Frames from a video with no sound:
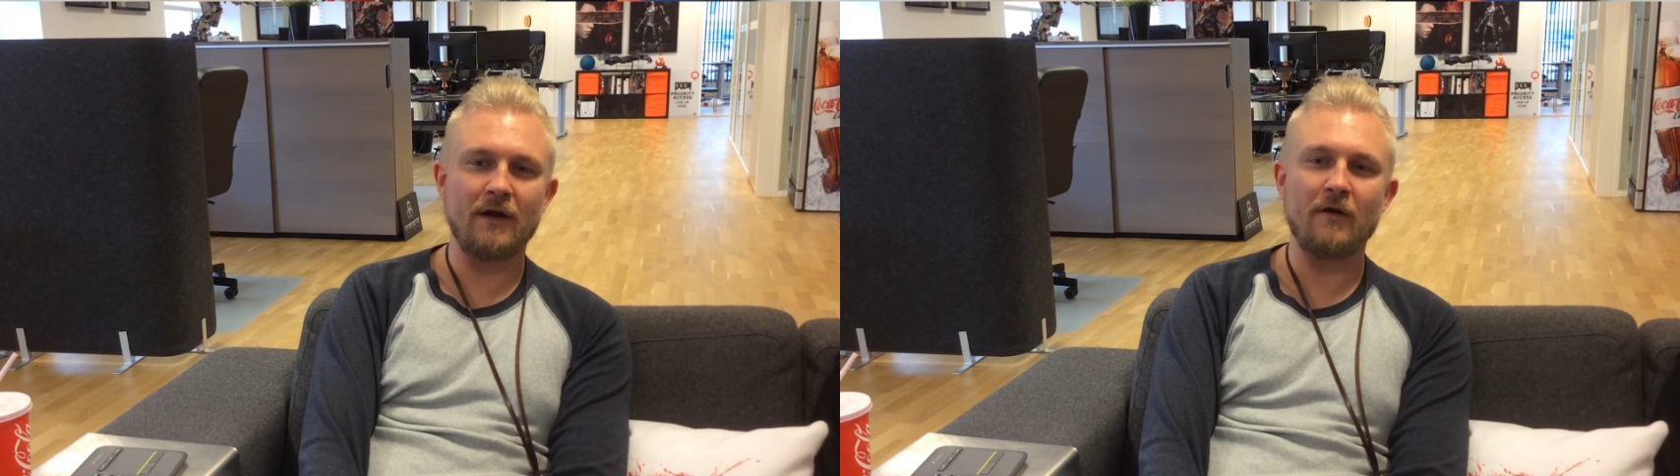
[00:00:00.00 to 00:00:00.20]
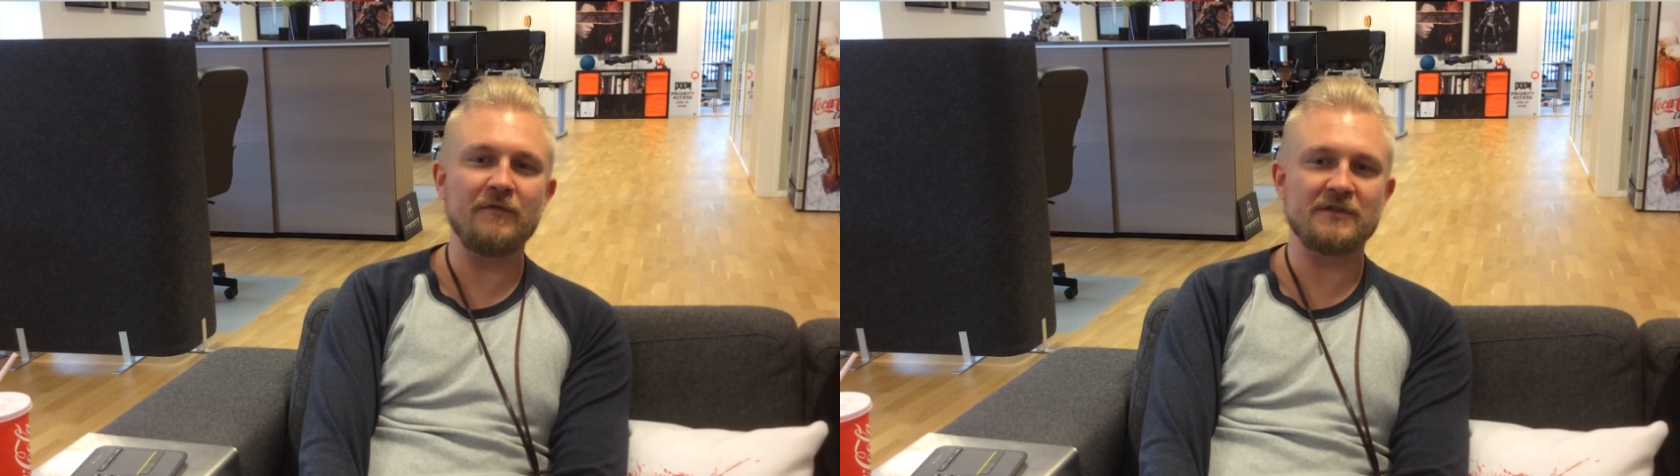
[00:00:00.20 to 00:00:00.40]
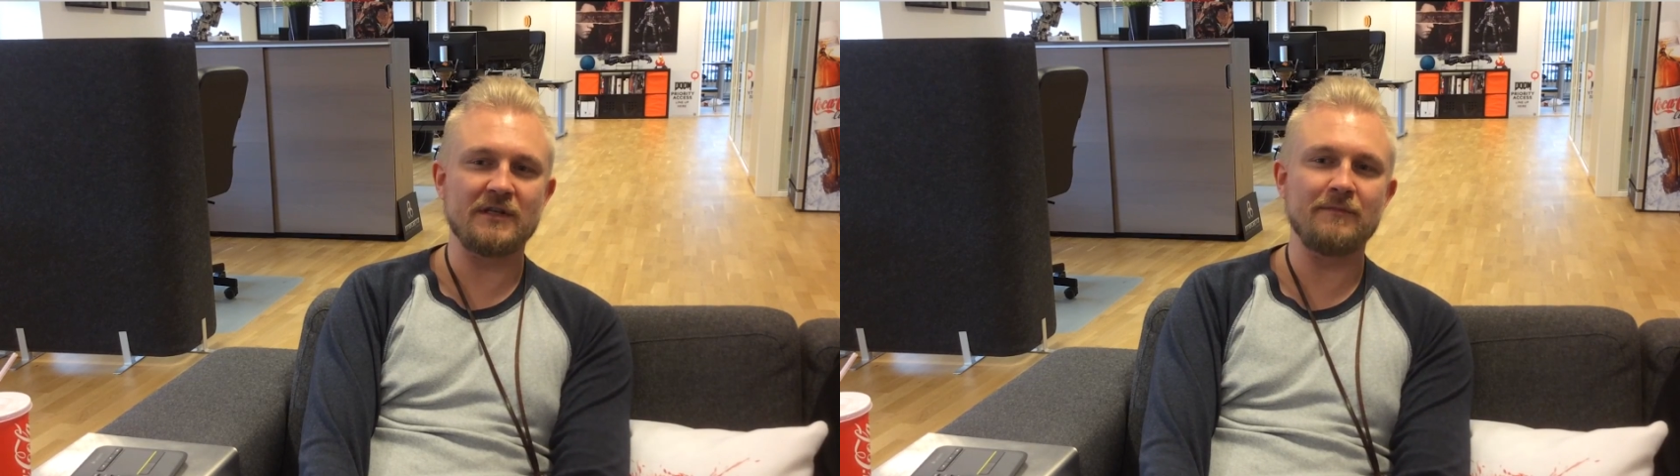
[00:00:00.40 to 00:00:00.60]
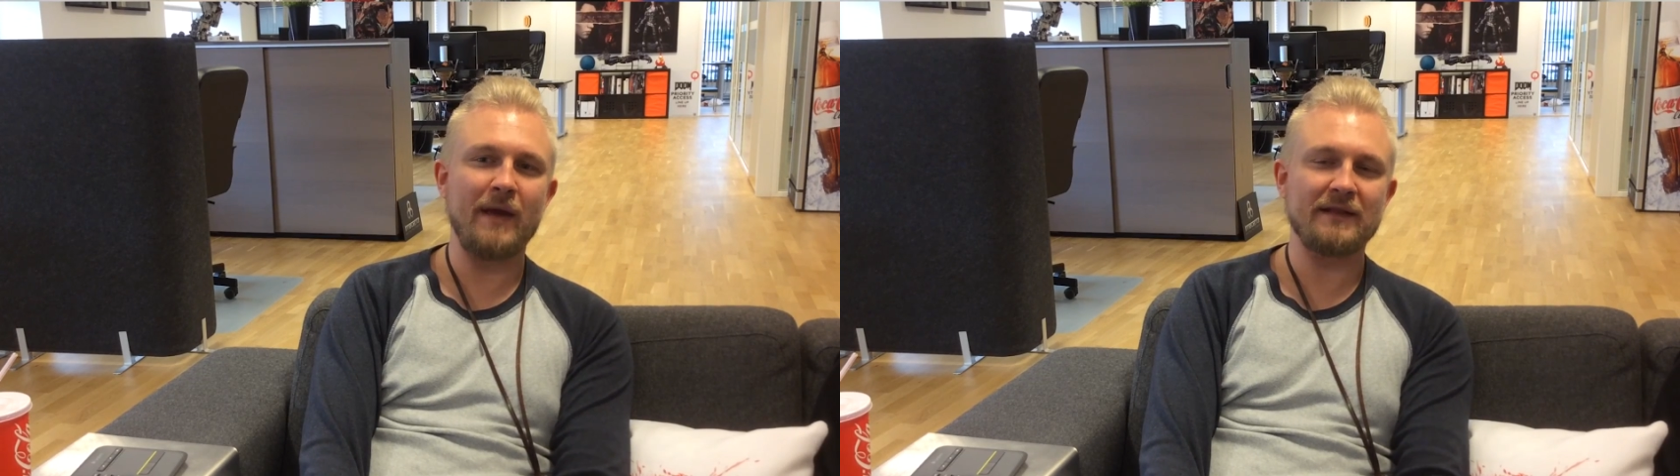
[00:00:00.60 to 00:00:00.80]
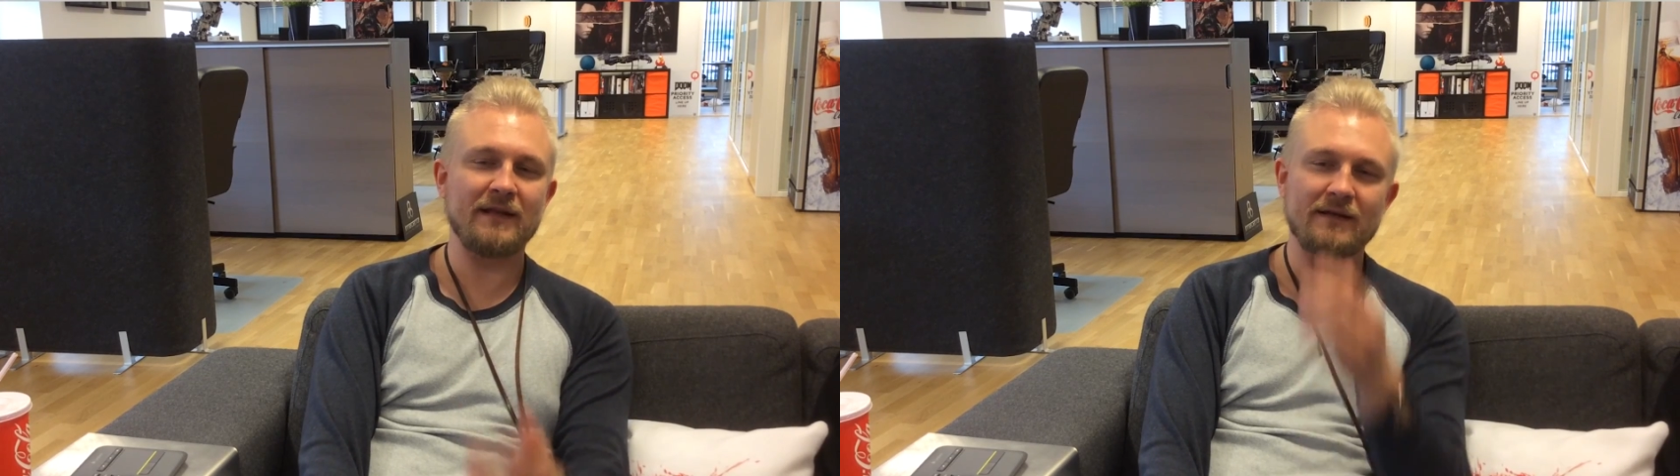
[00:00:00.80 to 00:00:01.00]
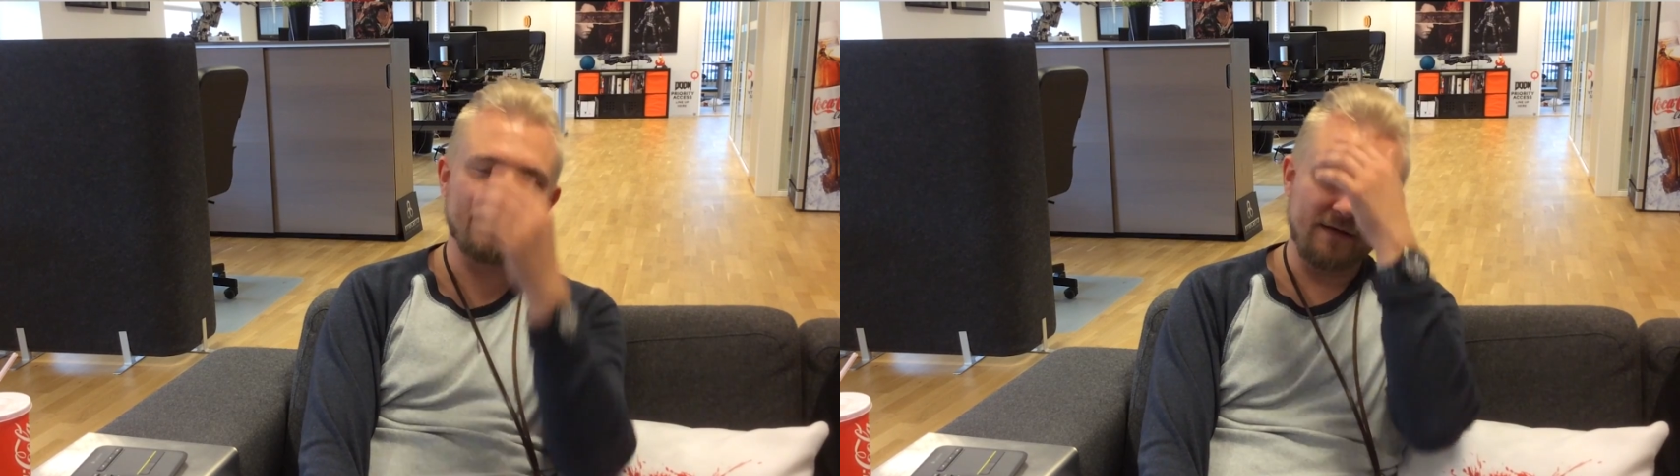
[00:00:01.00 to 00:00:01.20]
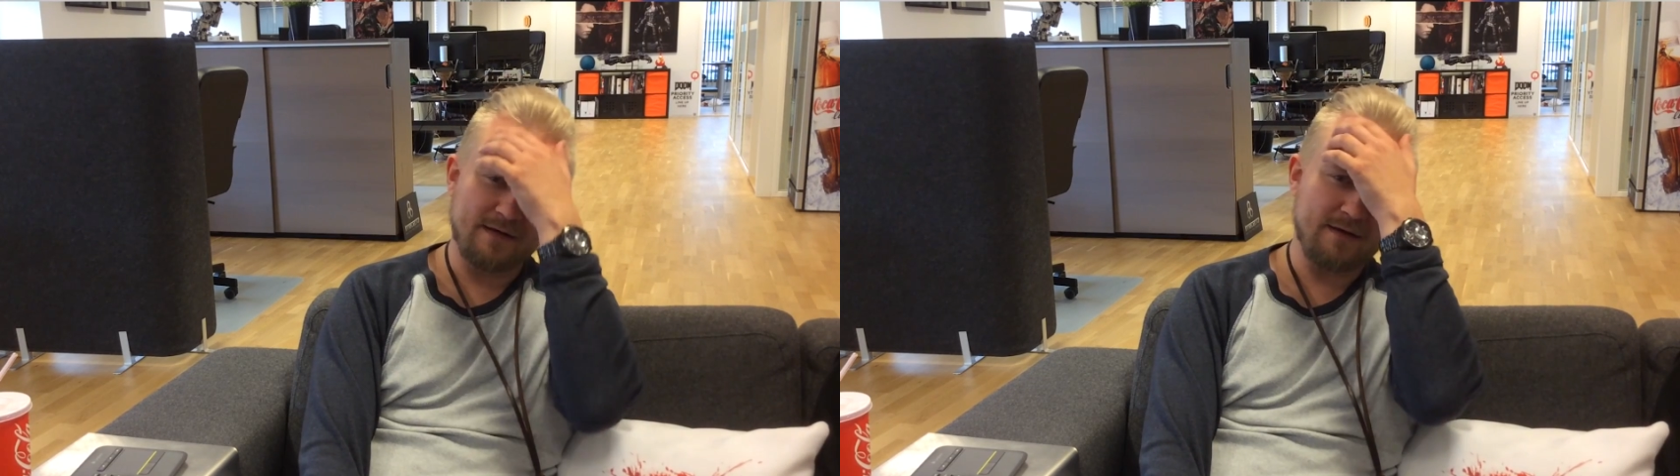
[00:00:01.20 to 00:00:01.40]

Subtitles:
obviously back then